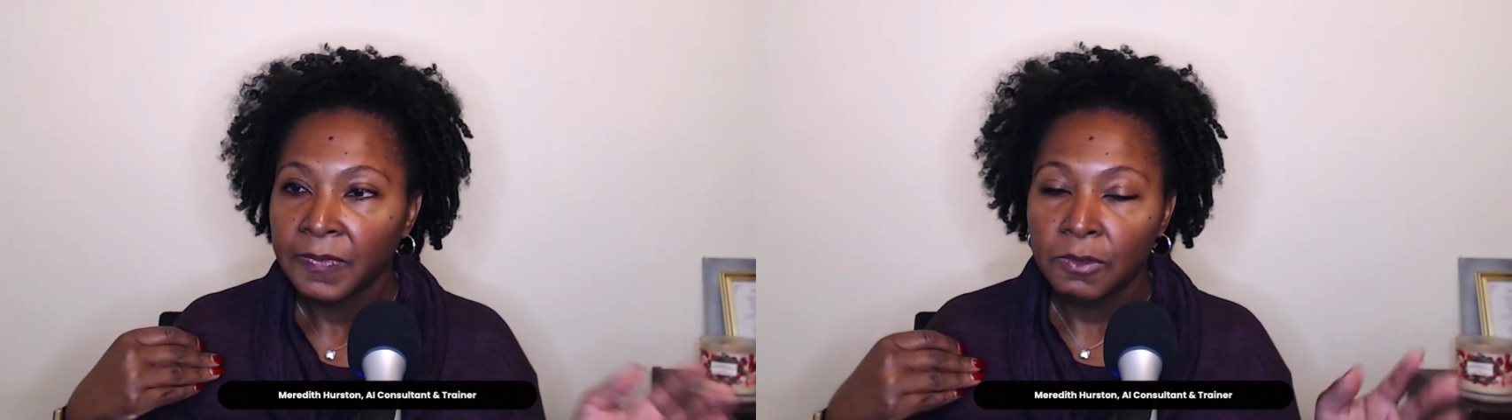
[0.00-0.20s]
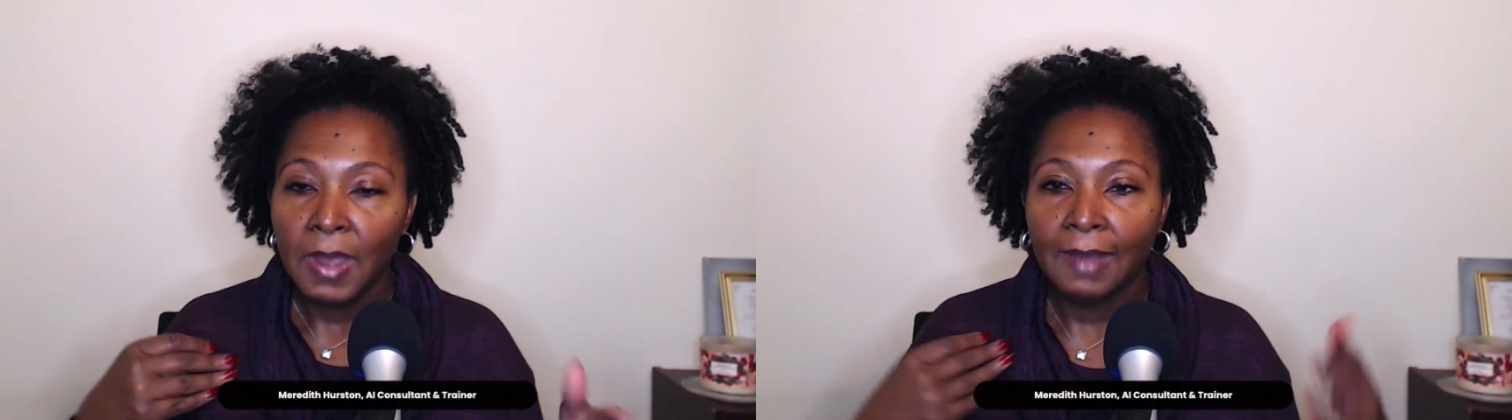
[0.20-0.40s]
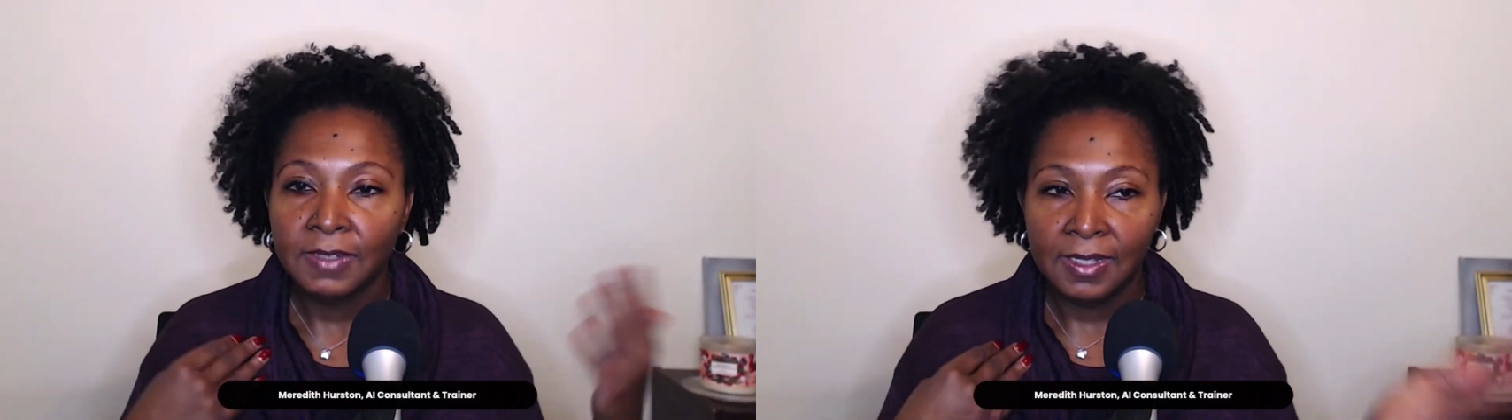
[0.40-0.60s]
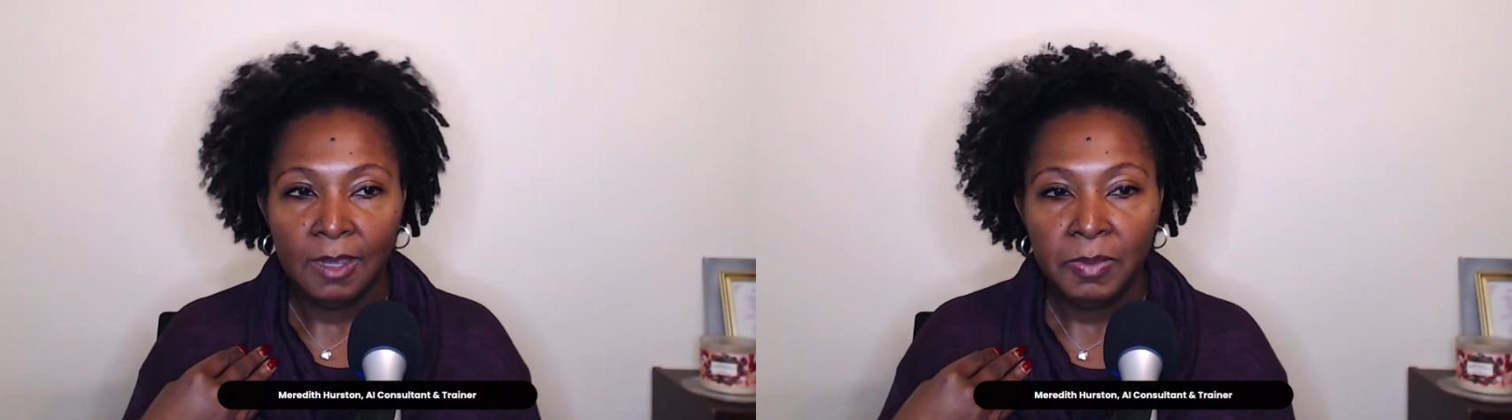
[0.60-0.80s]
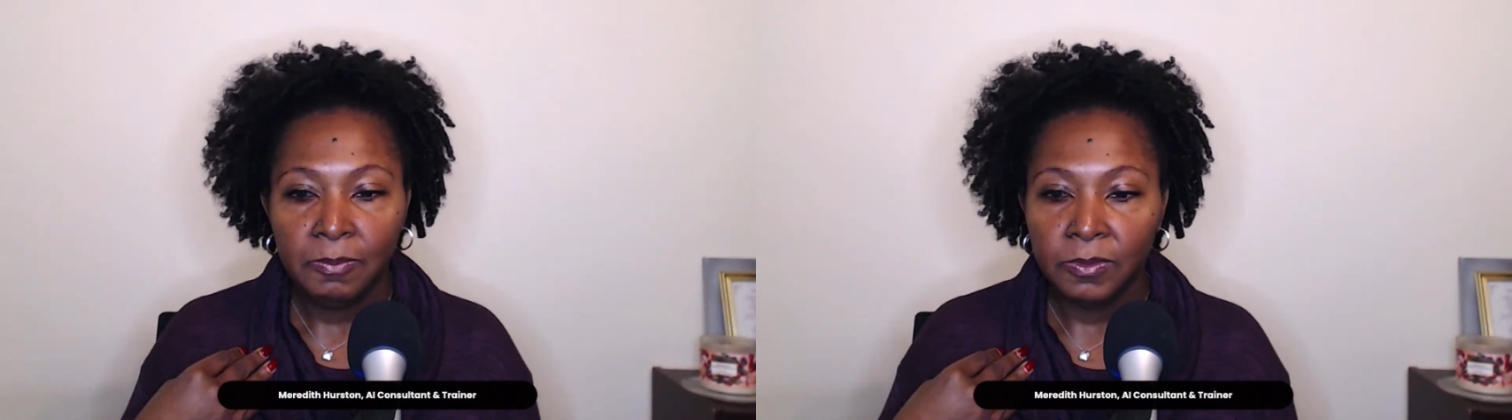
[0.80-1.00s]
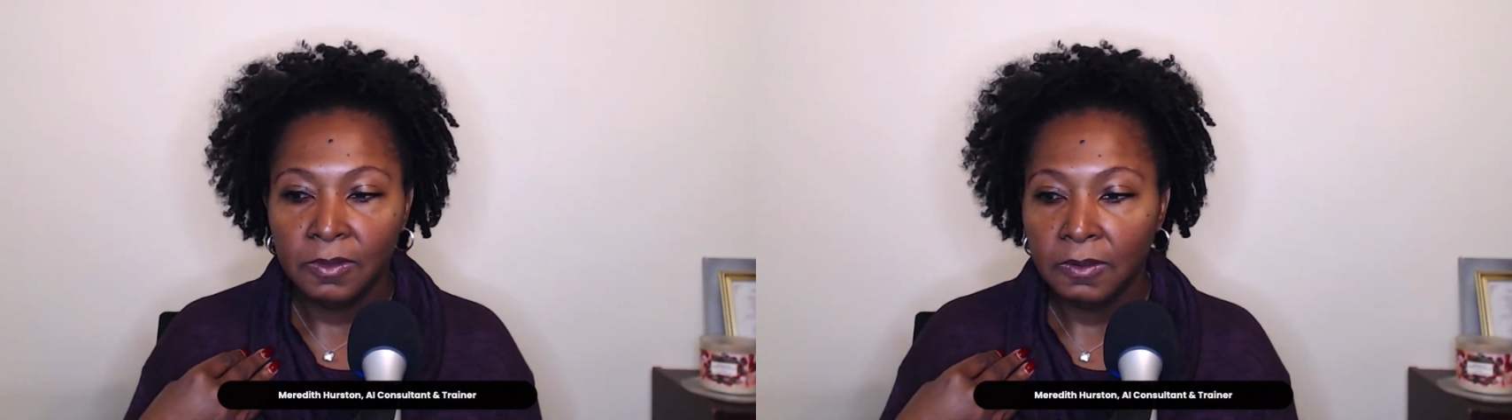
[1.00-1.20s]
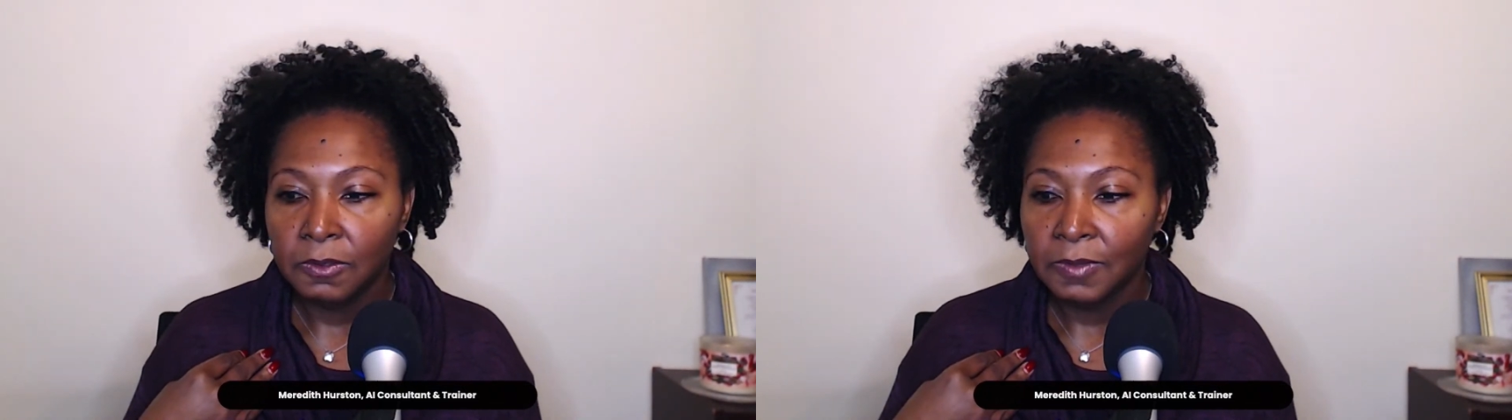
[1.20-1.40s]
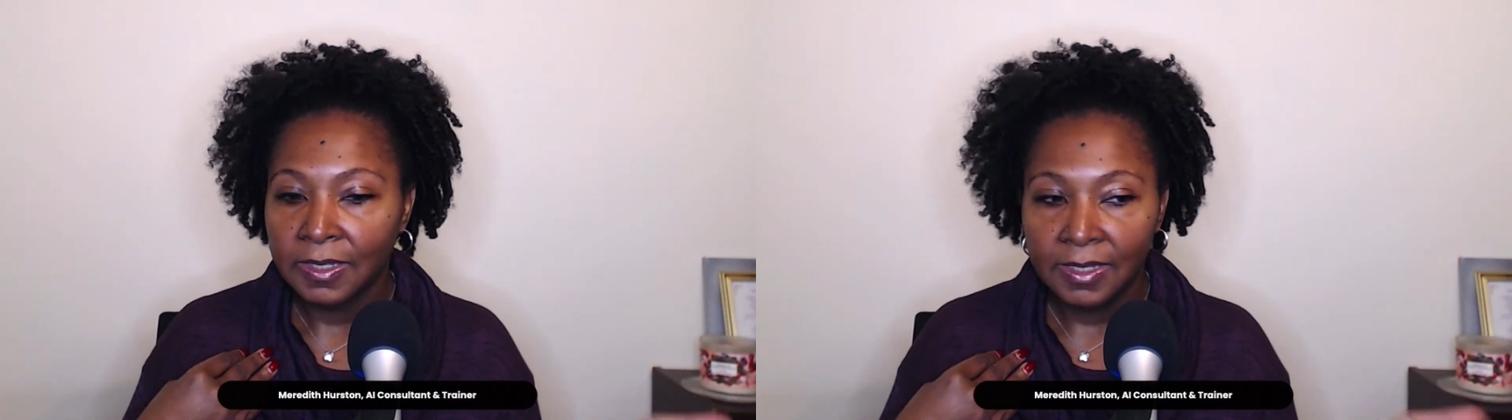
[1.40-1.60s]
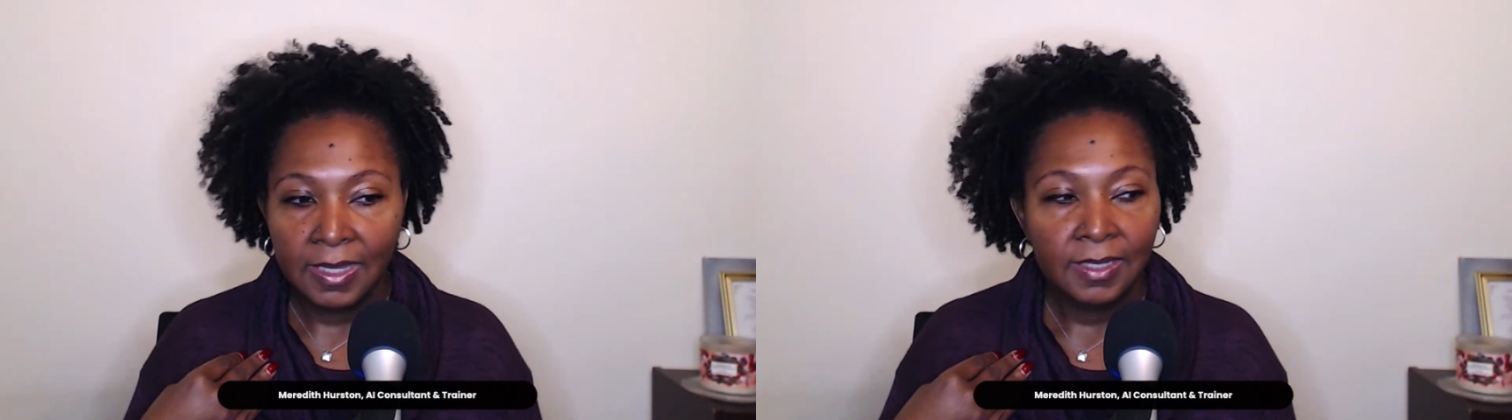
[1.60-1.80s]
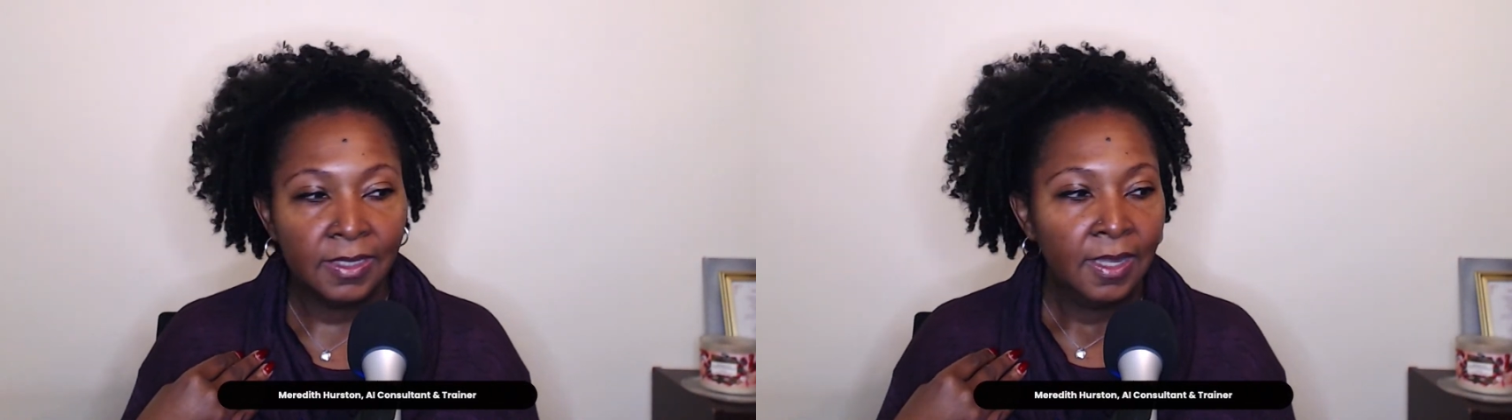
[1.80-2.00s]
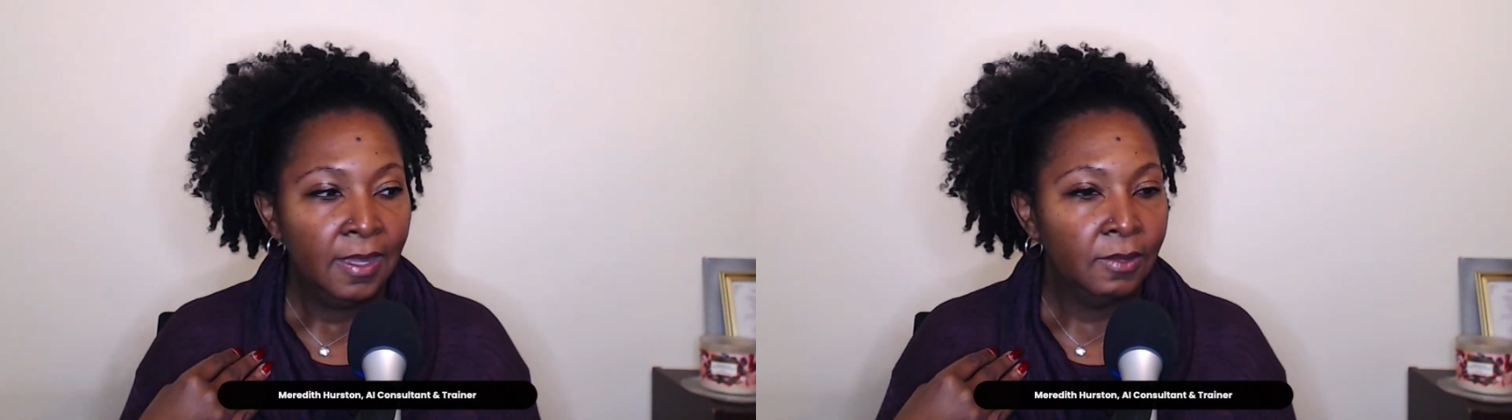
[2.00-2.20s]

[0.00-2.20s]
You have to let people know you exist.